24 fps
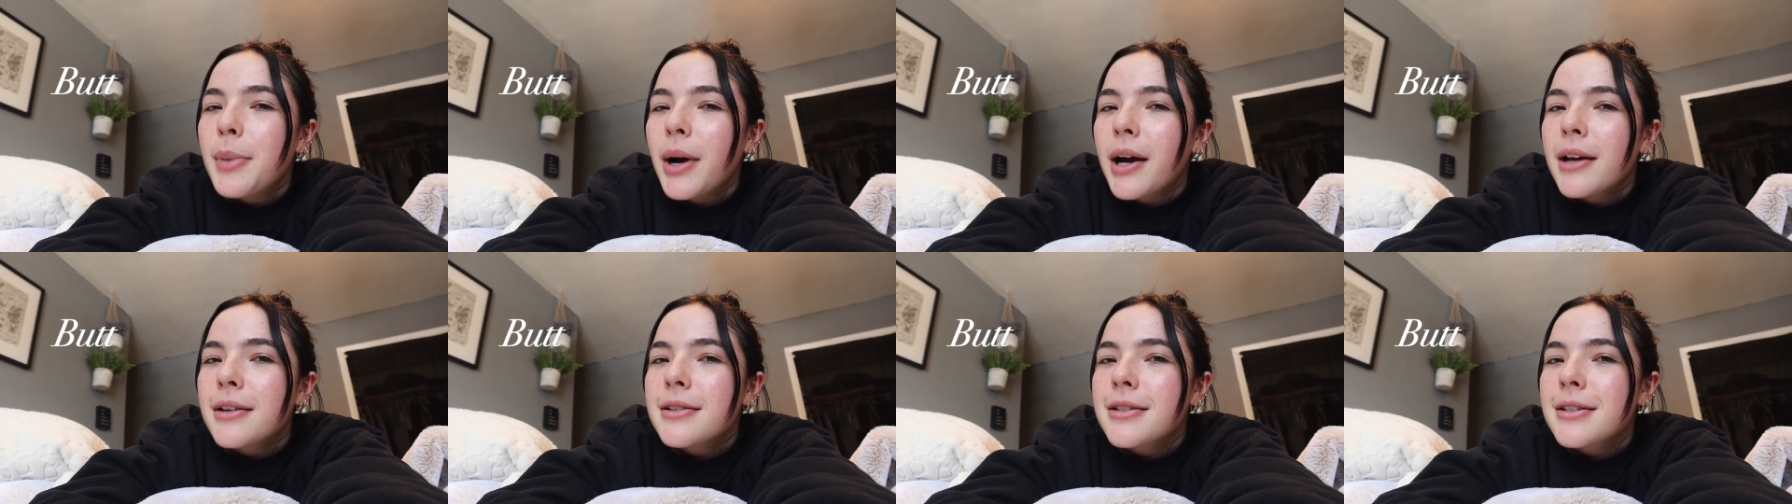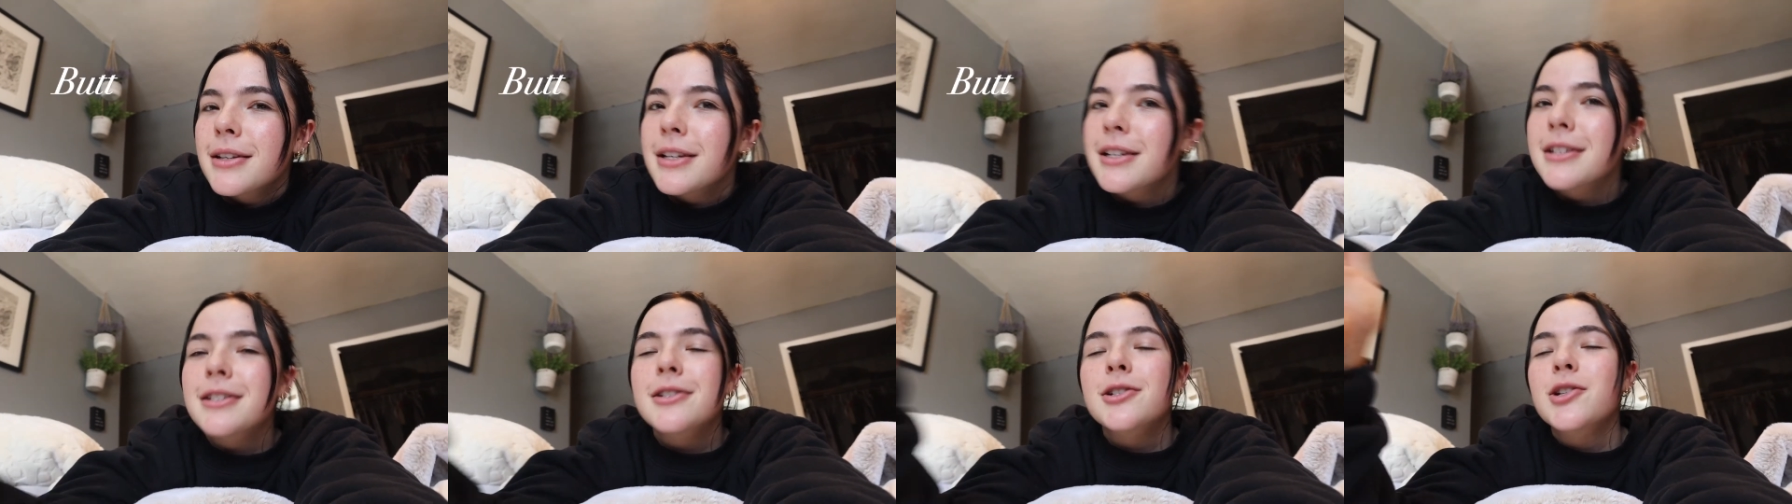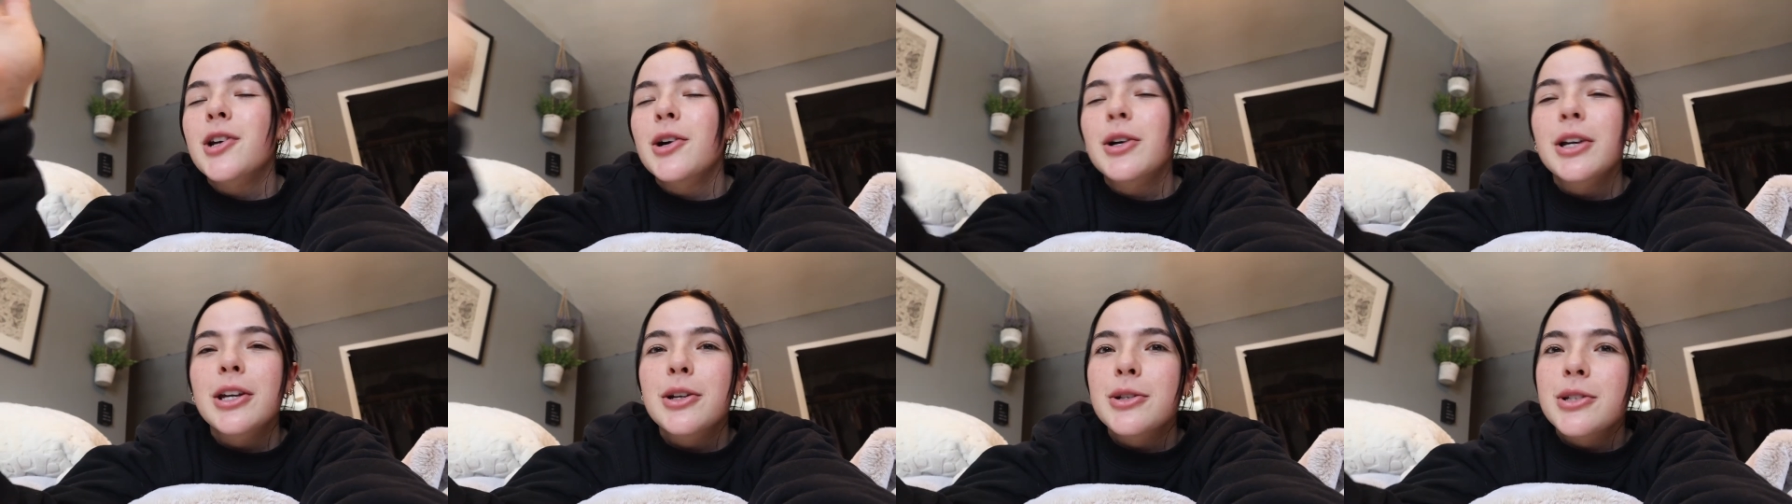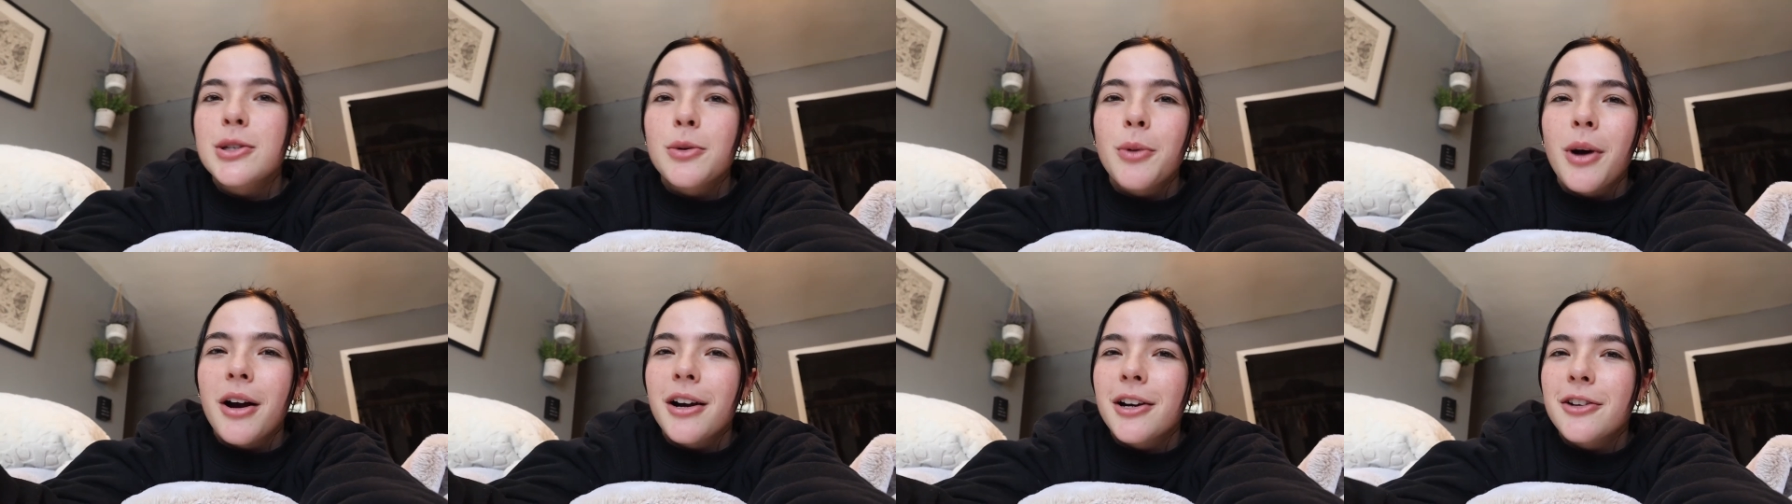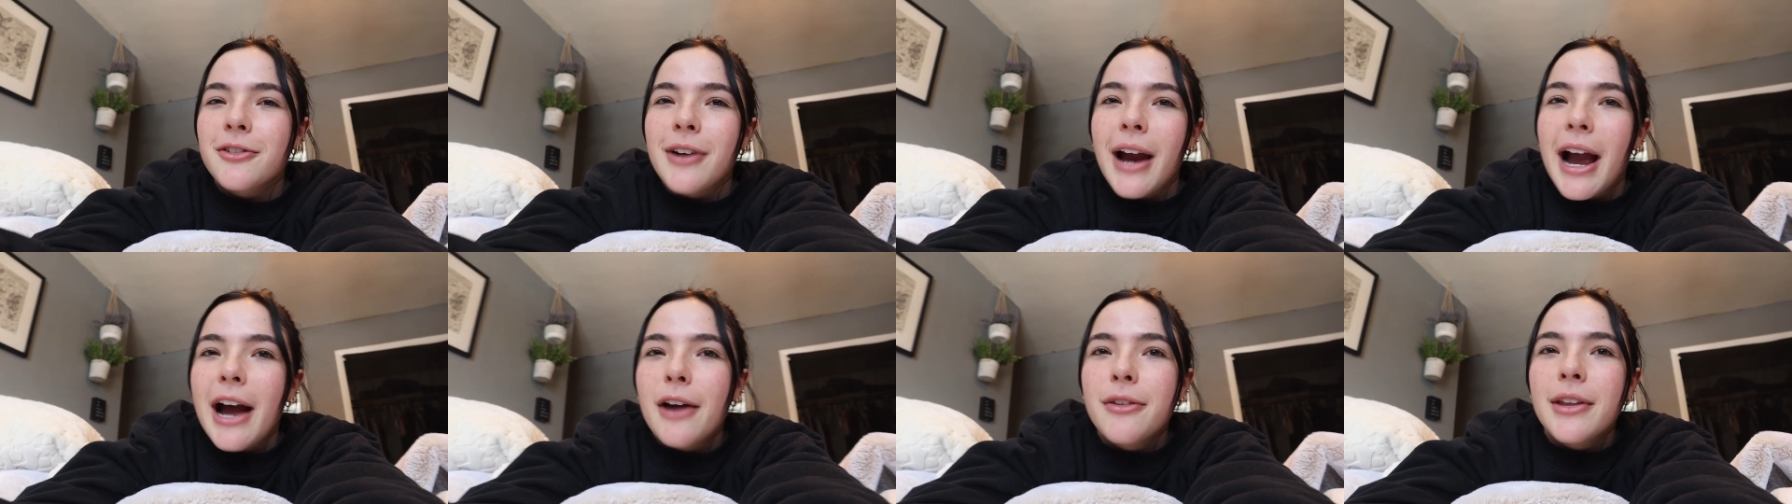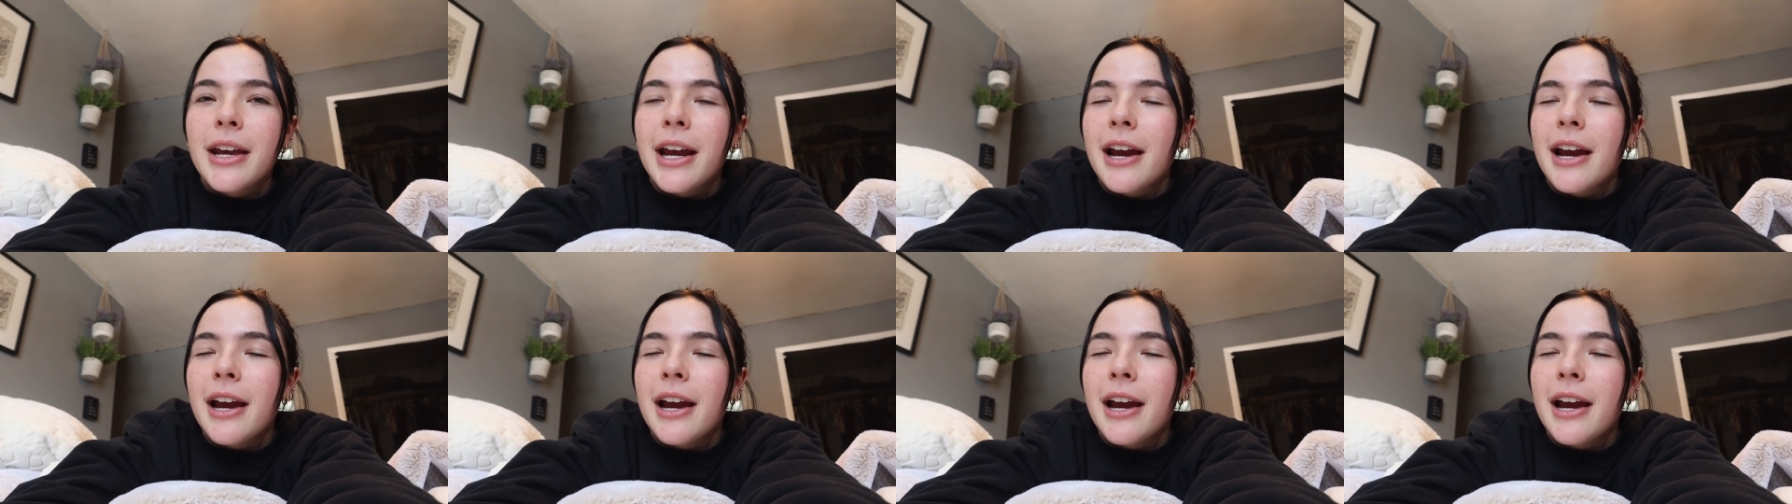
But it's so cute to walk around.